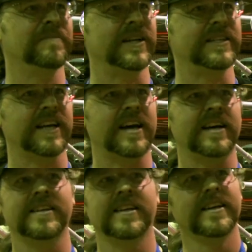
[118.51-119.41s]
But
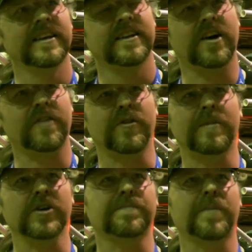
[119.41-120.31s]
uh, no, for
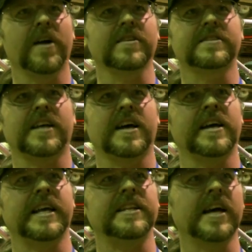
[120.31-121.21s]
the most part,
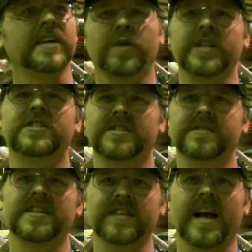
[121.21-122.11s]
uh, it does what it's
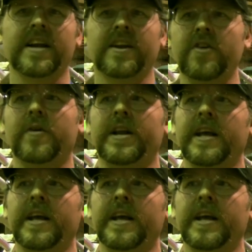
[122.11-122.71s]
designed to do. It,